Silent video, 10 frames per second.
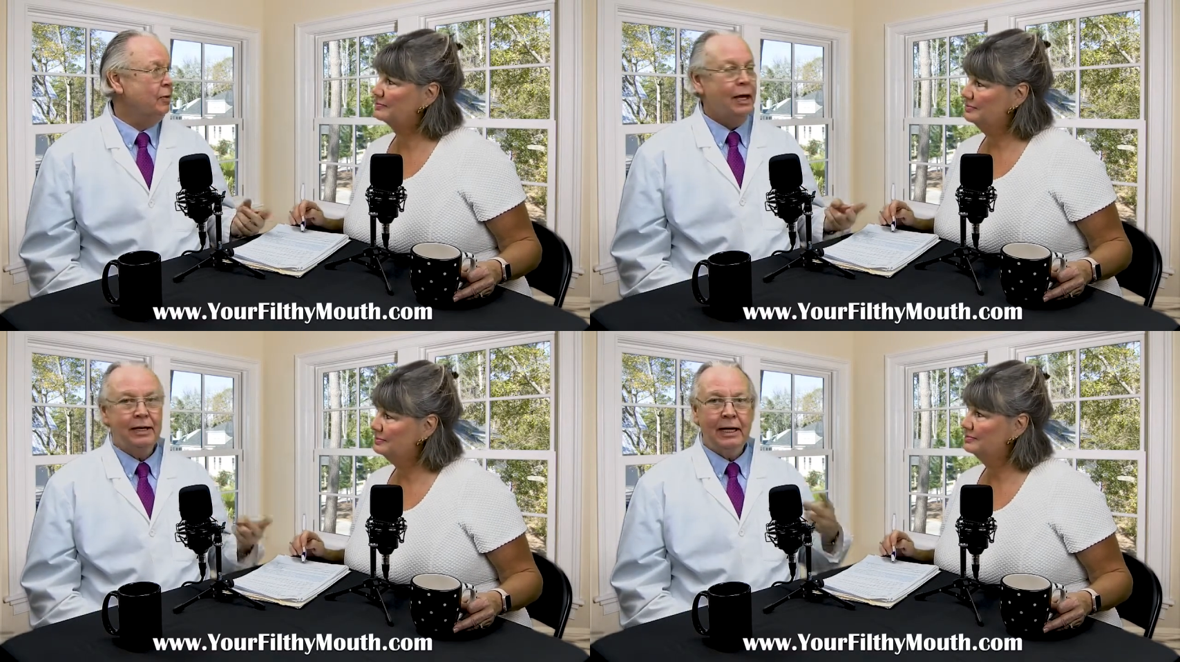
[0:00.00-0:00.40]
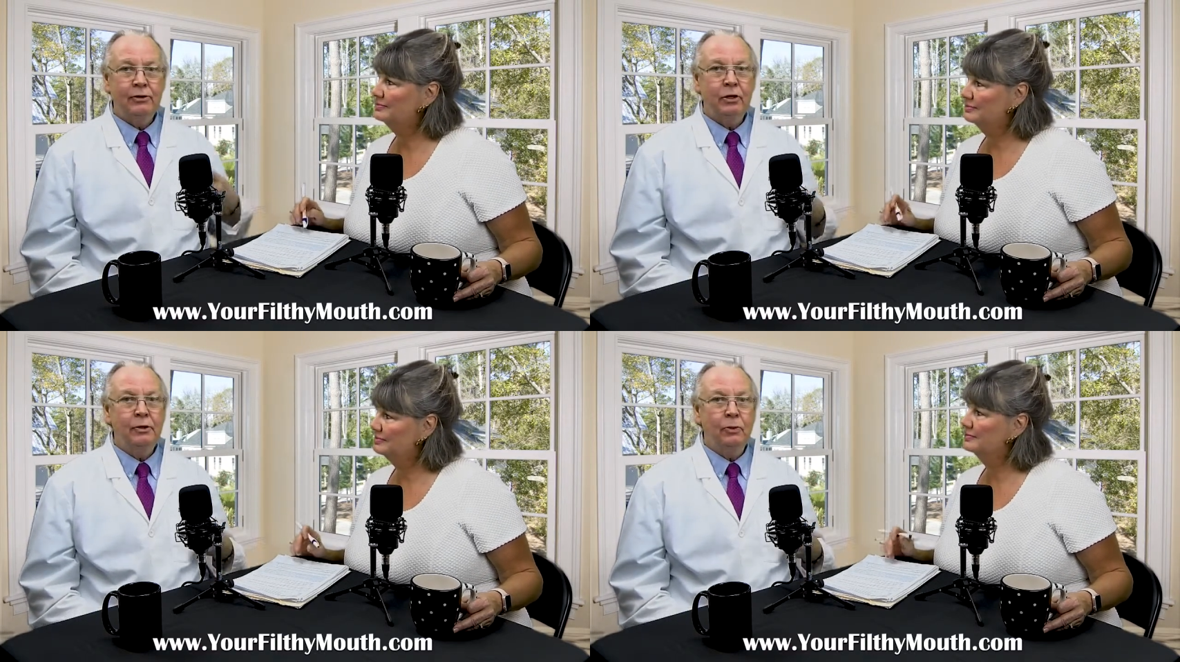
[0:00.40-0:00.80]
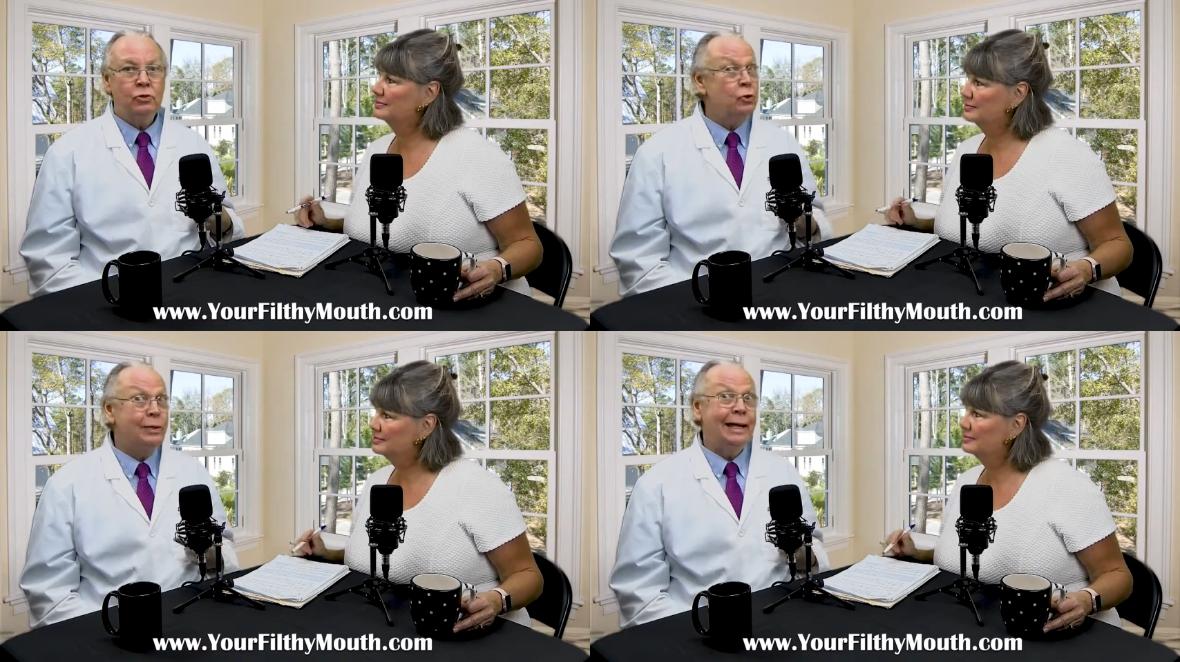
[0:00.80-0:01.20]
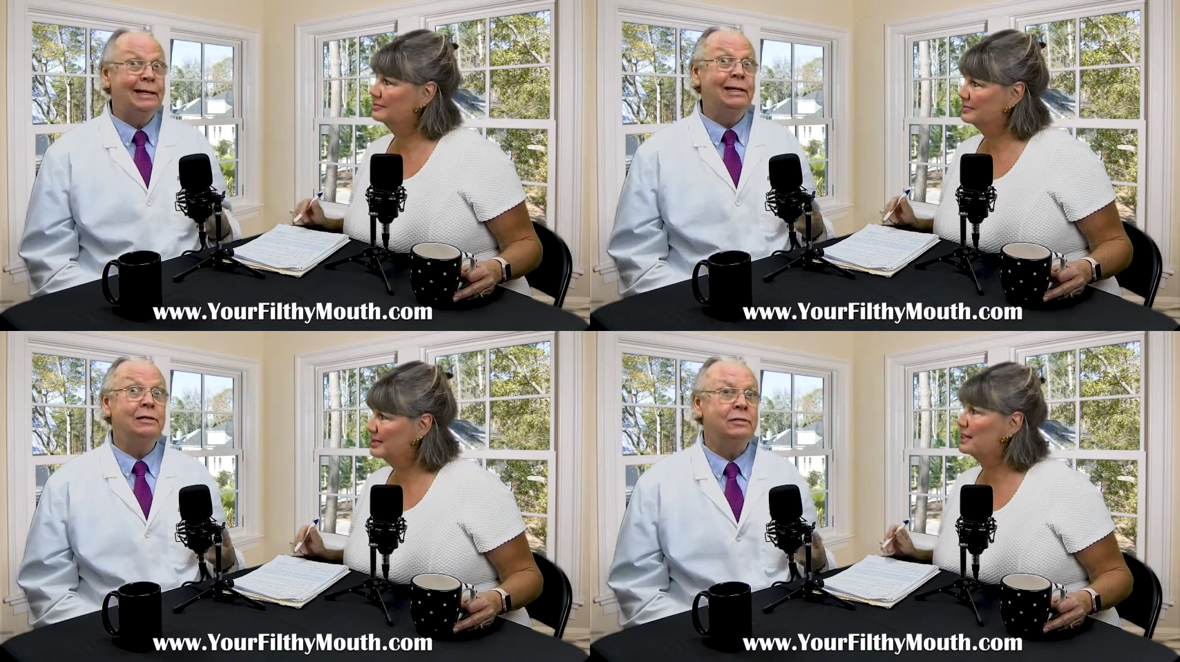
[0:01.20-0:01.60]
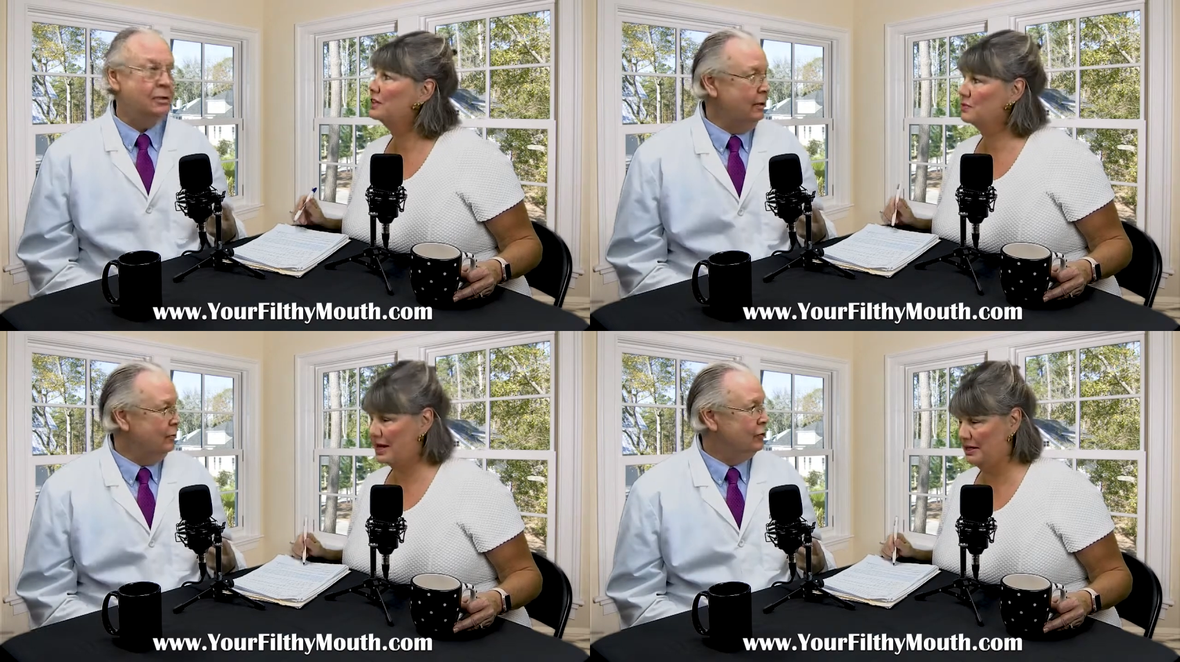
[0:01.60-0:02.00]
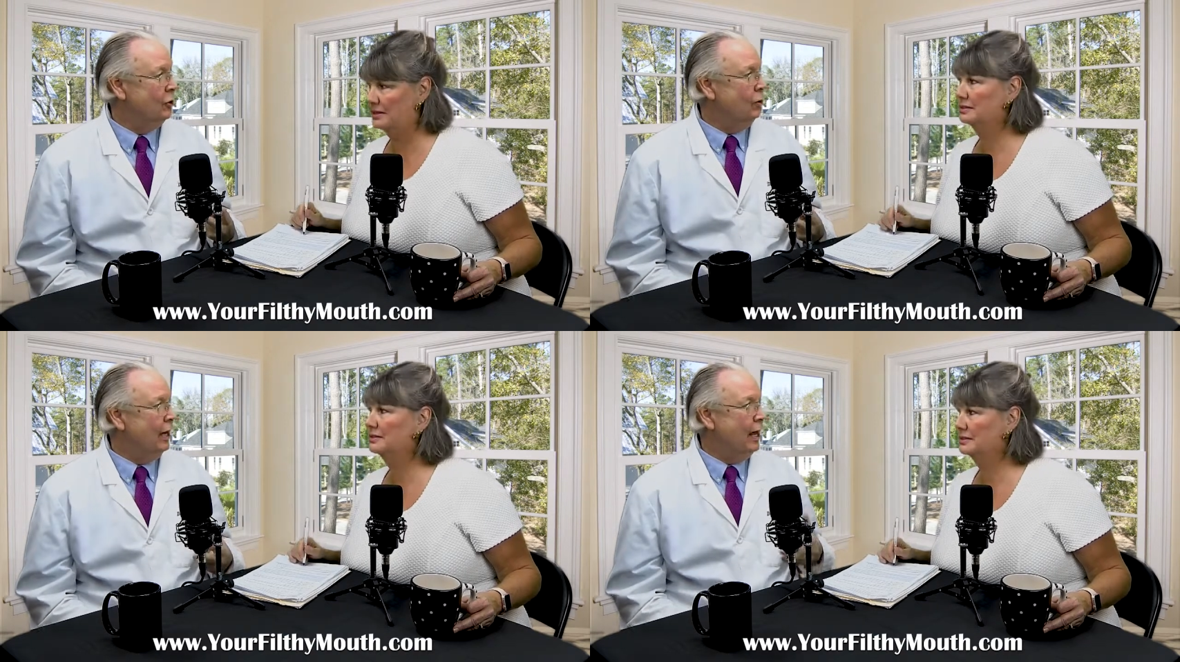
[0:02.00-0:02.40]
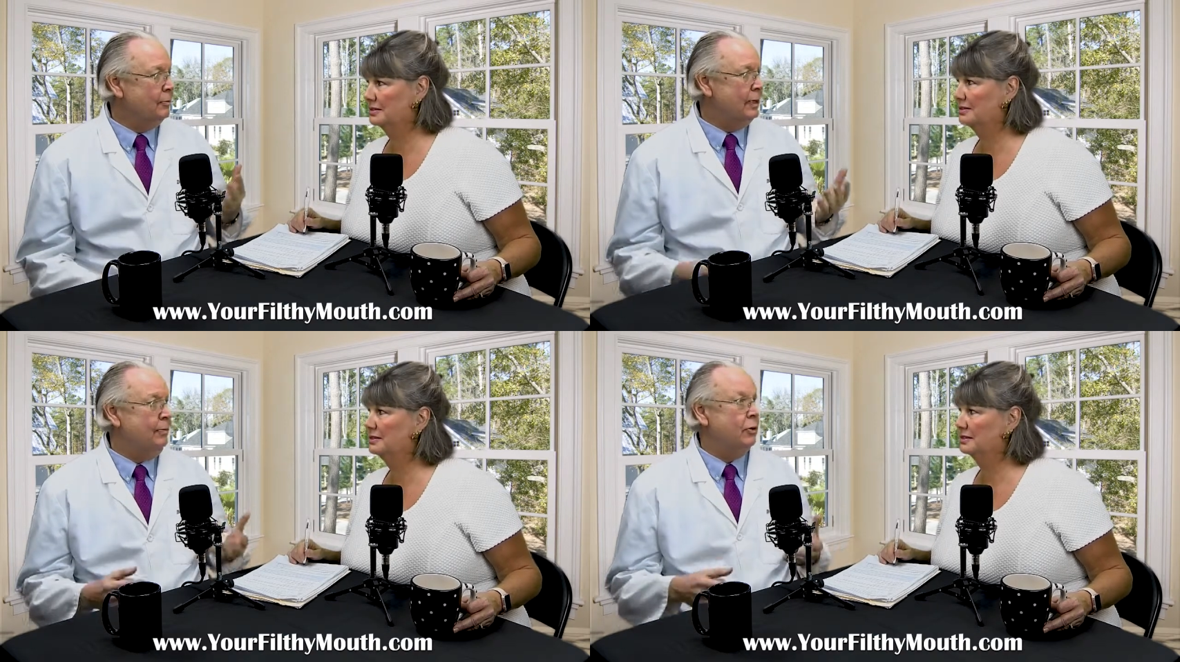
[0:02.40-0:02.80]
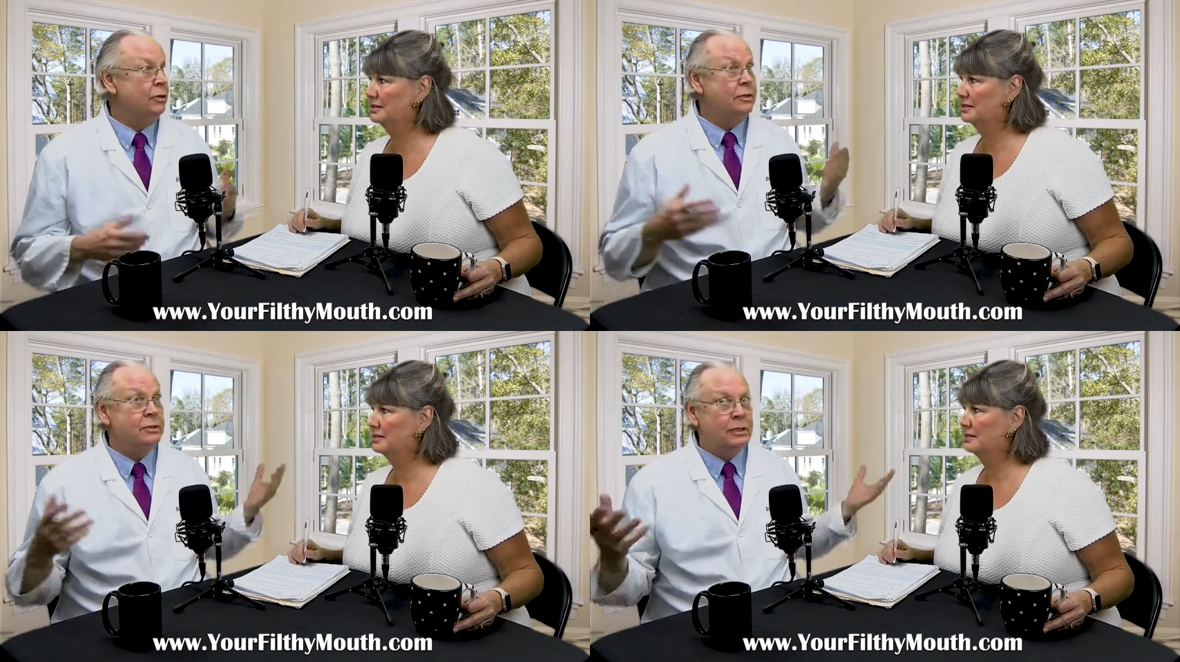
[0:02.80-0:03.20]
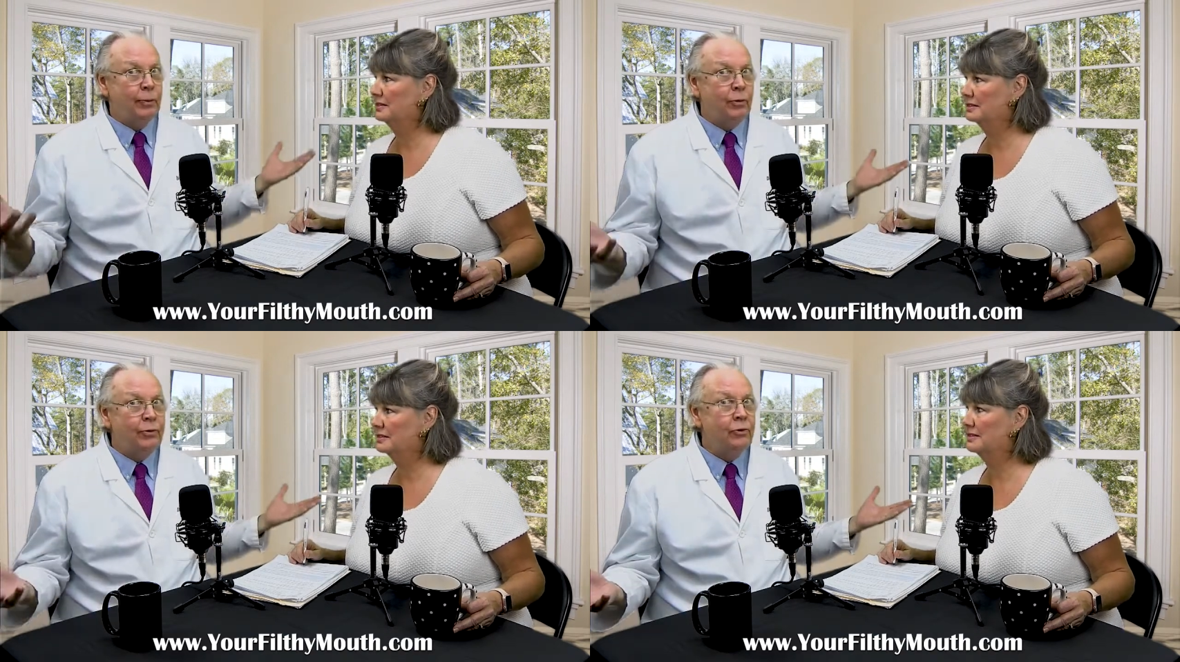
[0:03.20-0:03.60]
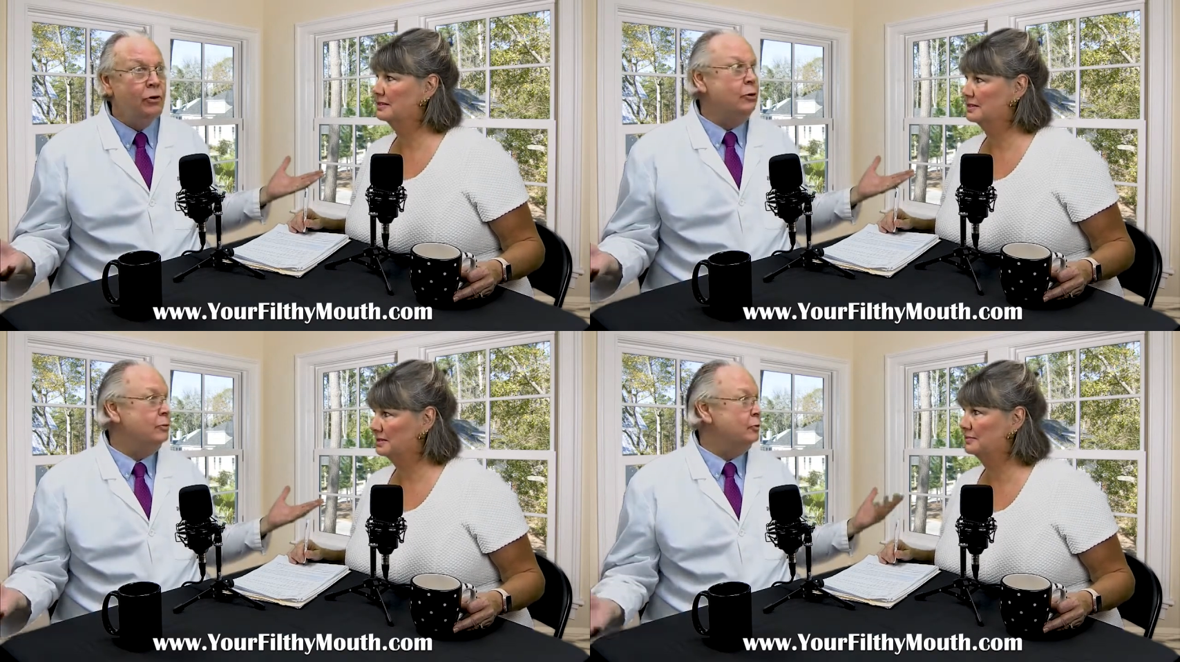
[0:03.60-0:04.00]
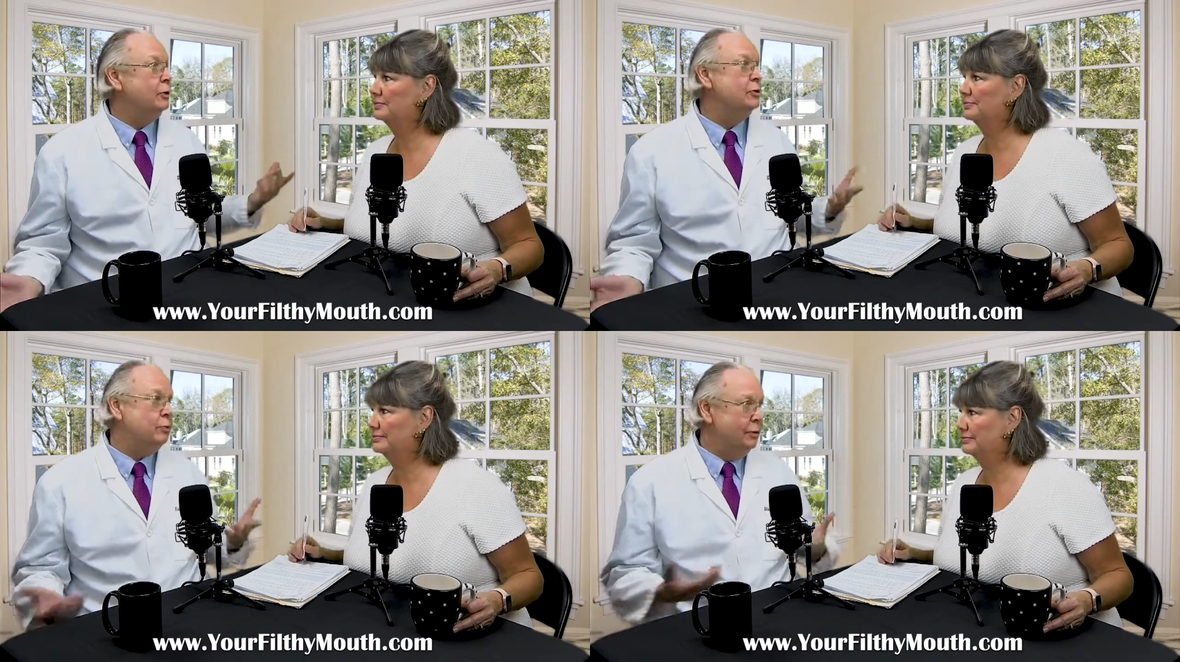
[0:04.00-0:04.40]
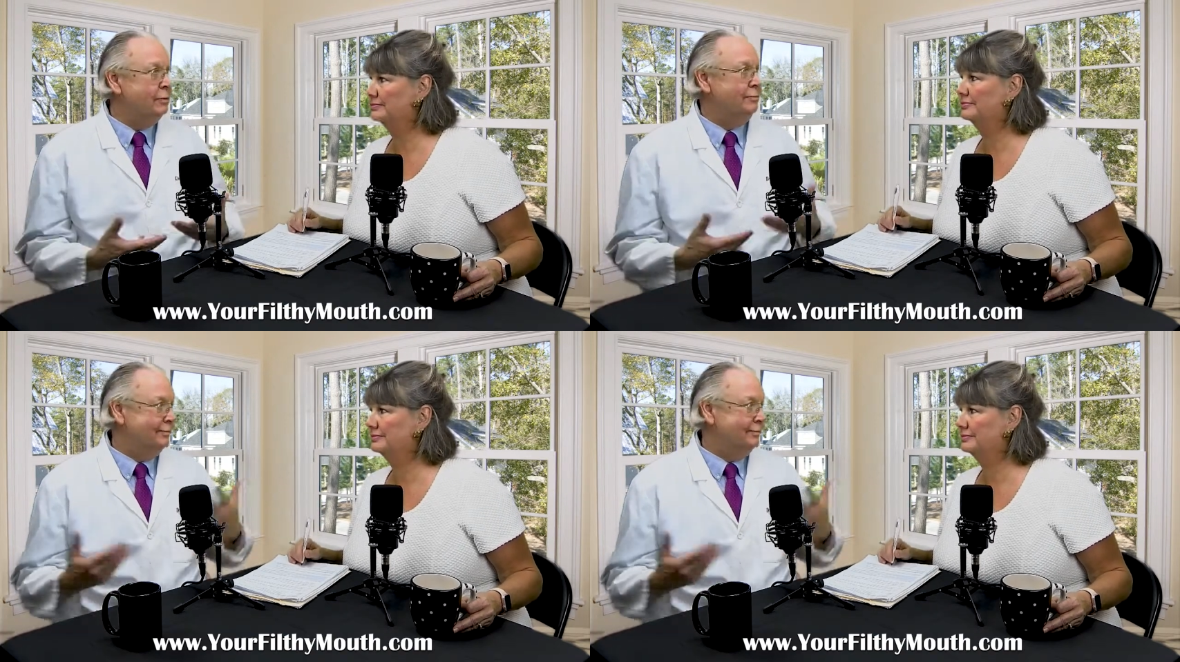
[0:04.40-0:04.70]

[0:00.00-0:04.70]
Speaker 1: and you got the other person who can't get to sleep. Right. So a lot of people are in separate rooms, mm-hmm. which would mm-hmm.